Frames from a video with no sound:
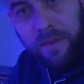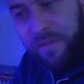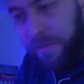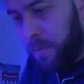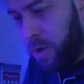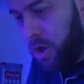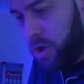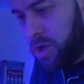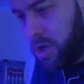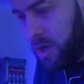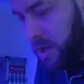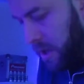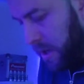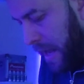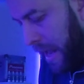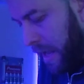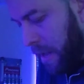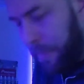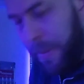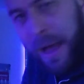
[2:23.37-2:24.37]
if I'm using an
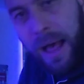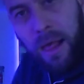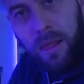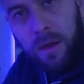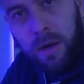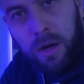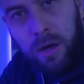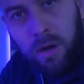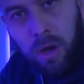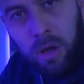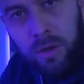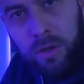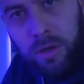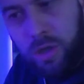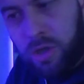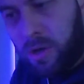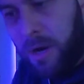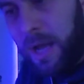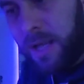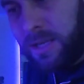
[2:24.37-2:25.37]
acapella or cutting or
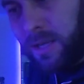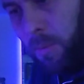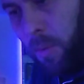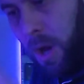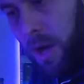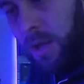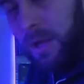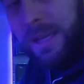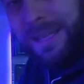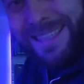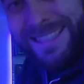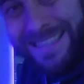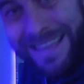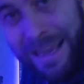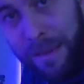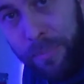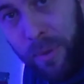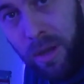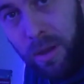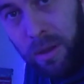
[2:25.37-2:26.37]
scratching. I want to
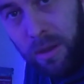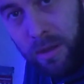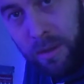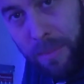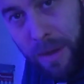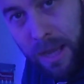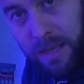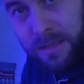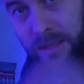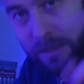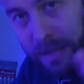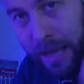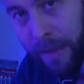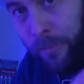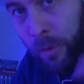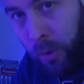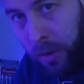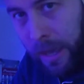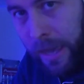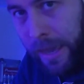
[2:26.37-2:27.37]
disable the master
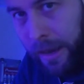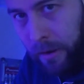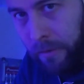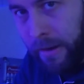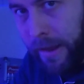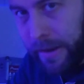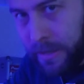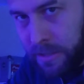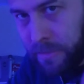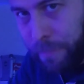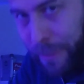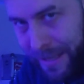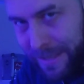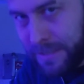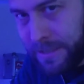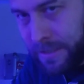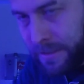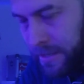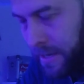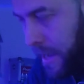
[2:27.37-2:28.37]
tempo, key correction,
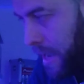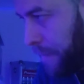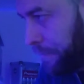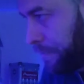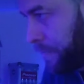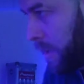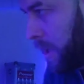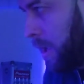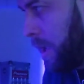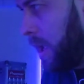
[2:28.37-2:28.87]
pitch and time.